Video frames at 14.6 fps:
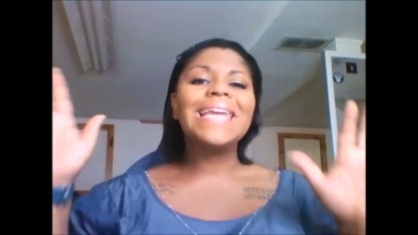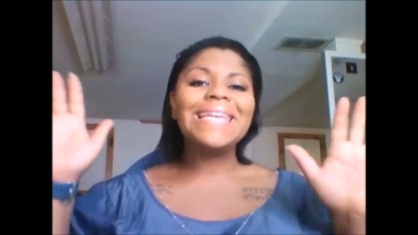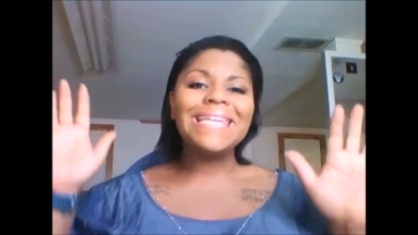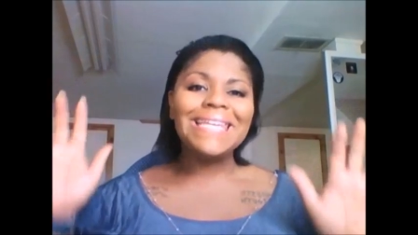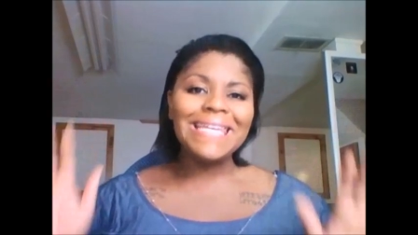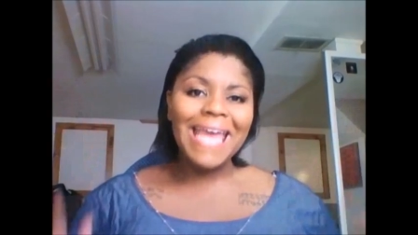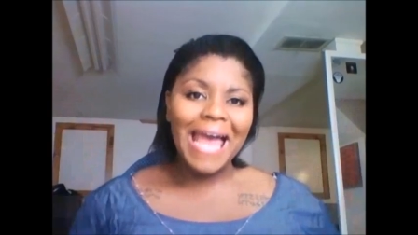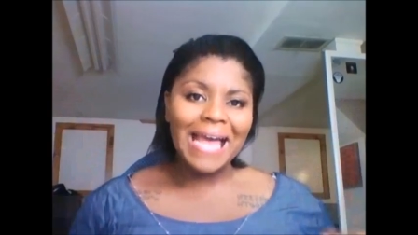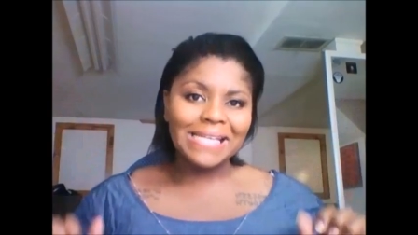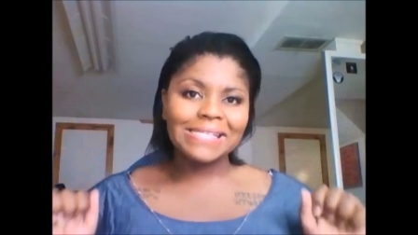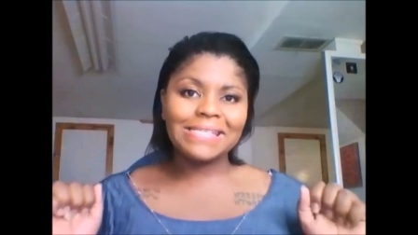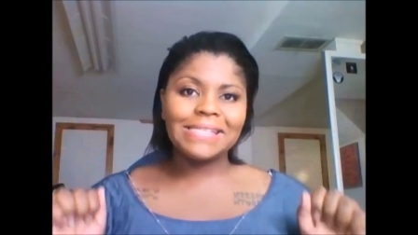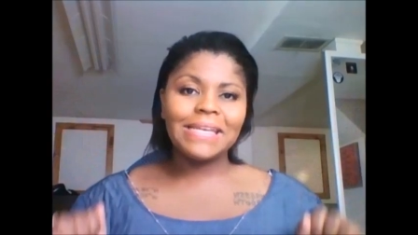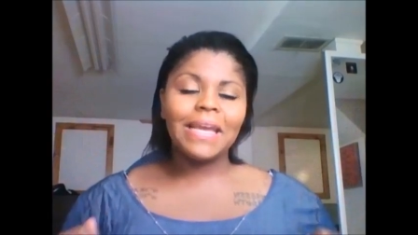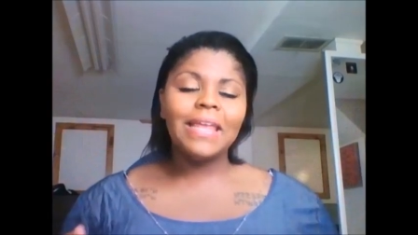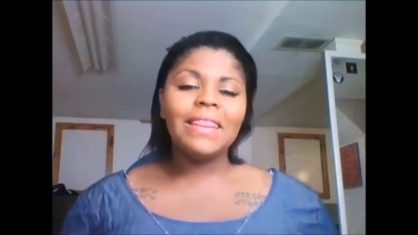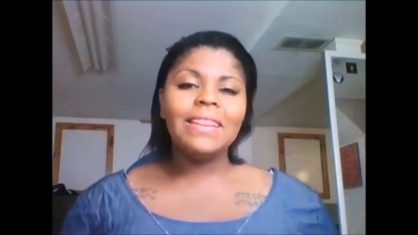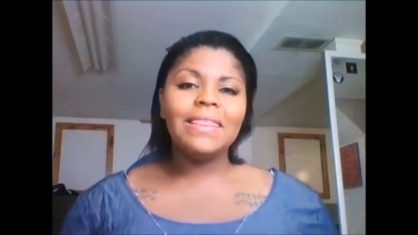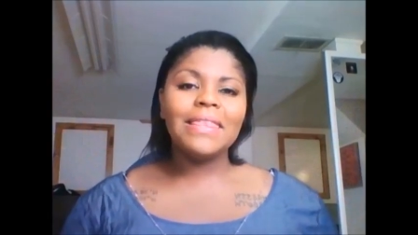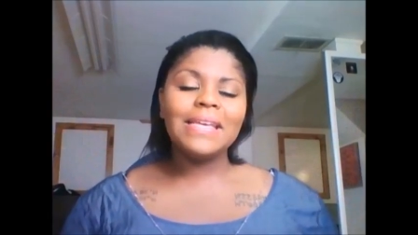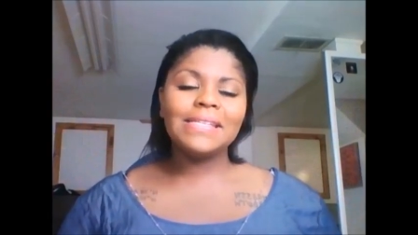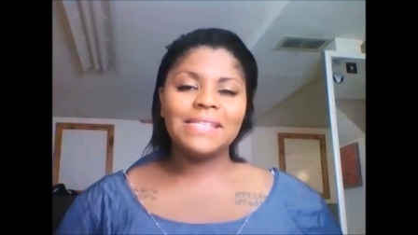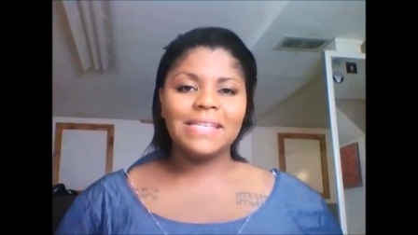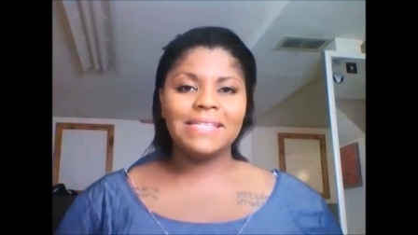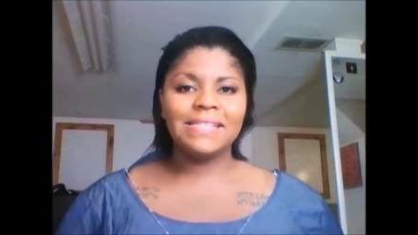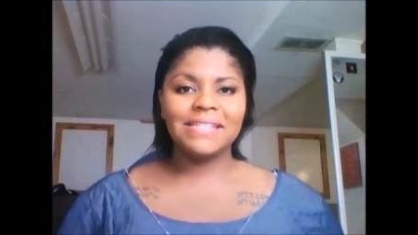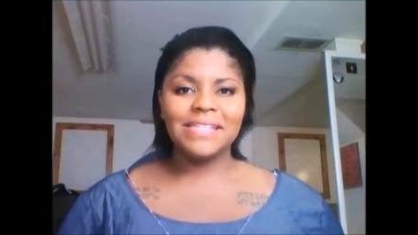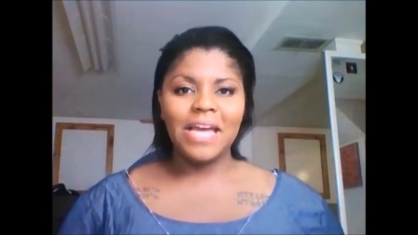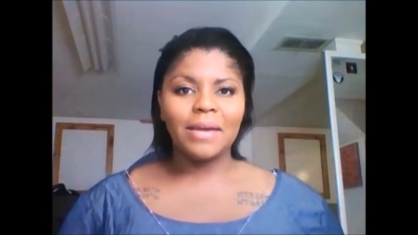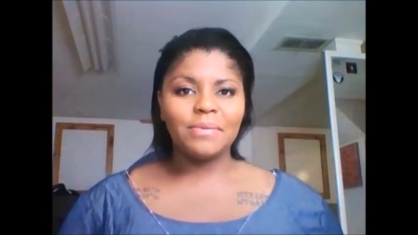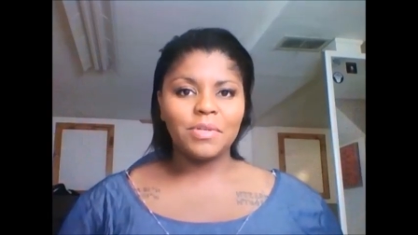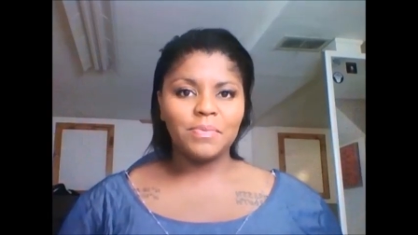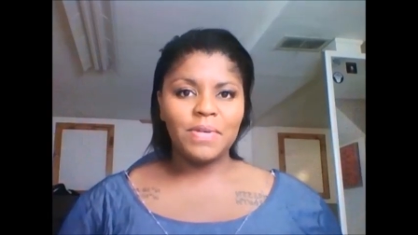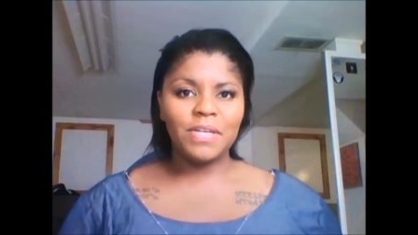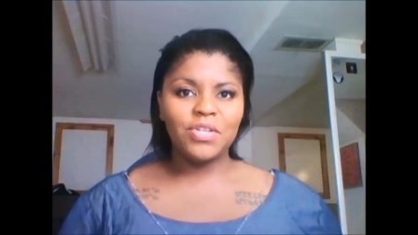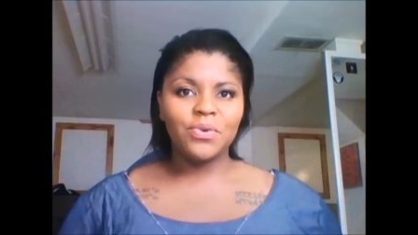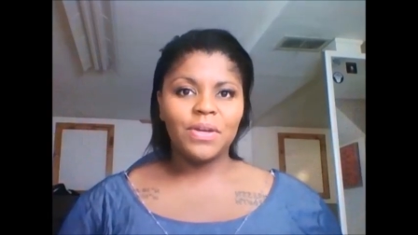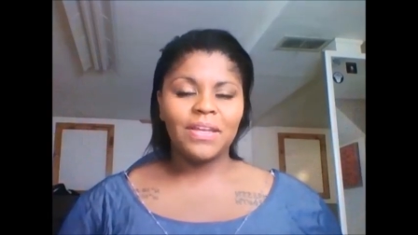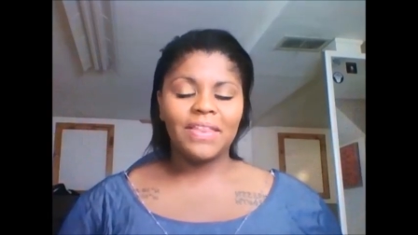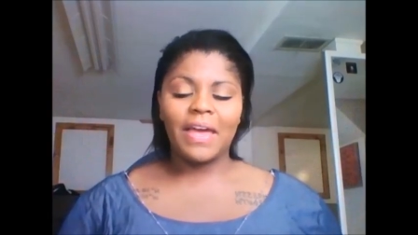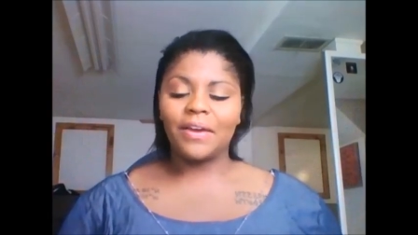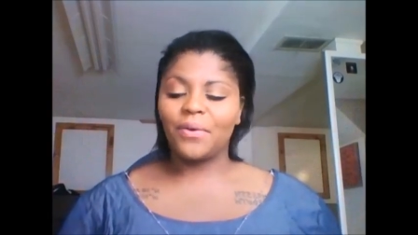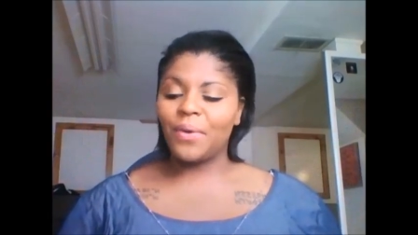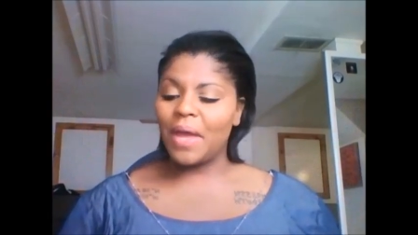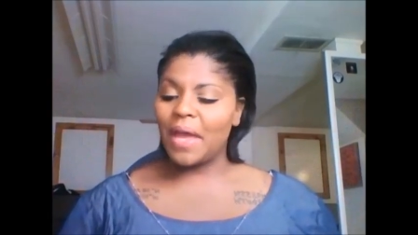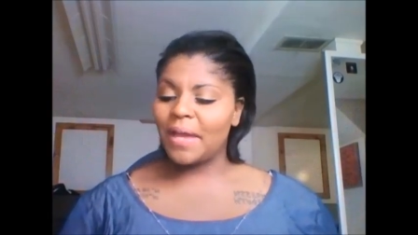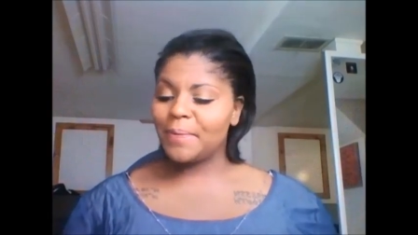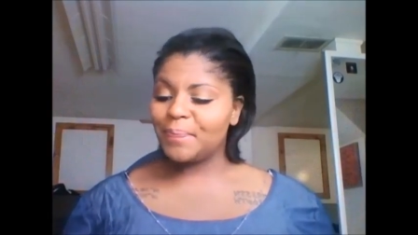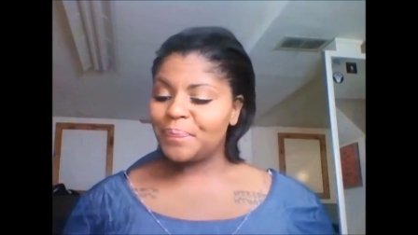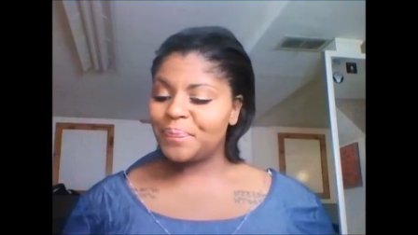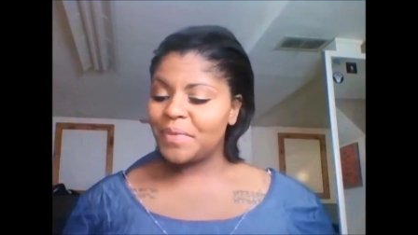Yes, this is the time to be doing that, okay?